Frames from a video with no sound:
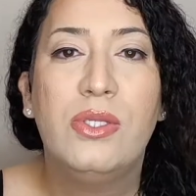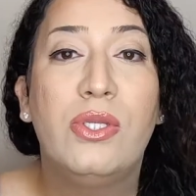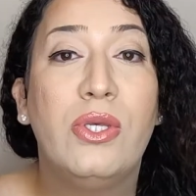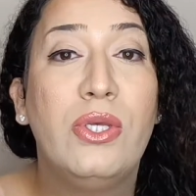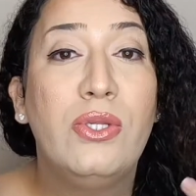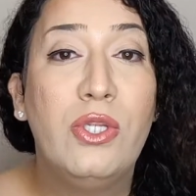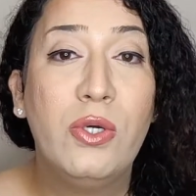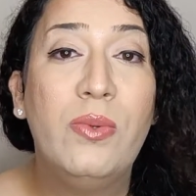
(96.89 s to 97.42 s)
So
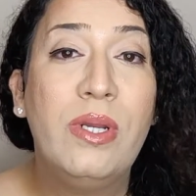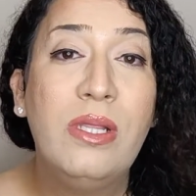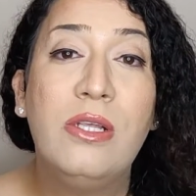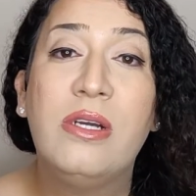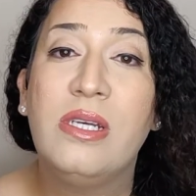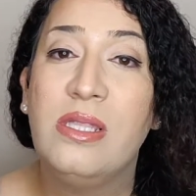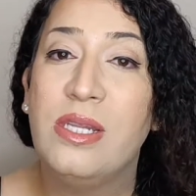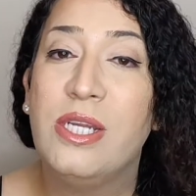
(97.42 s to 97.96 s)
you do want to
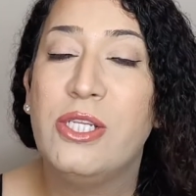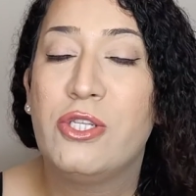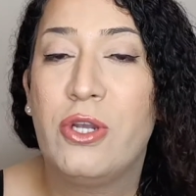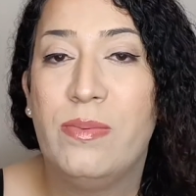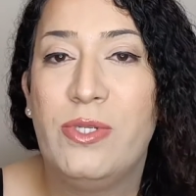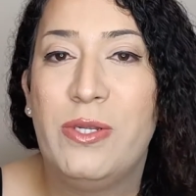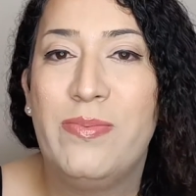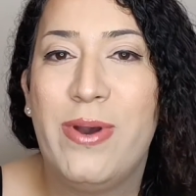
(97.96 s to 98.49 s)
look in the
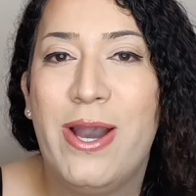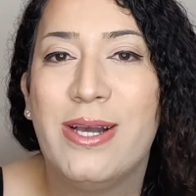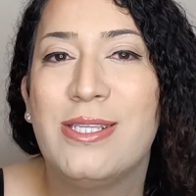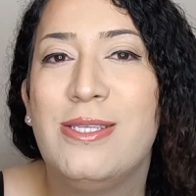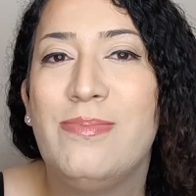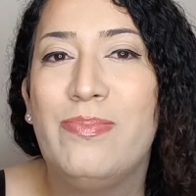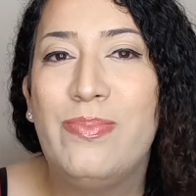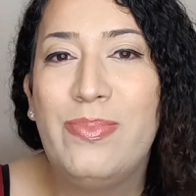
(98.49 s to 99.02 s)
description
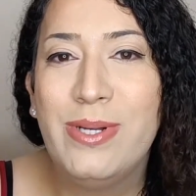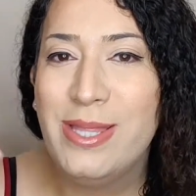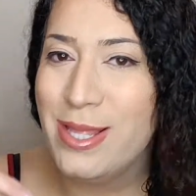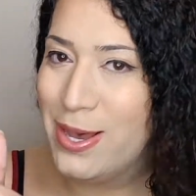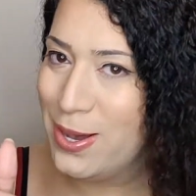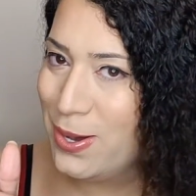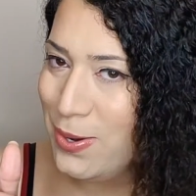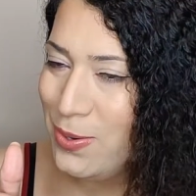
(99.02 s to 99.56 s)
box
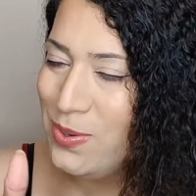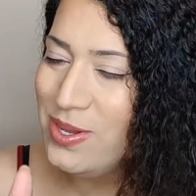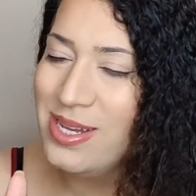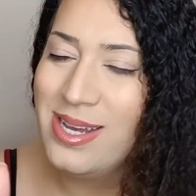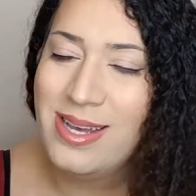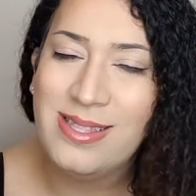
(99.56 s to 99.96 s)
below.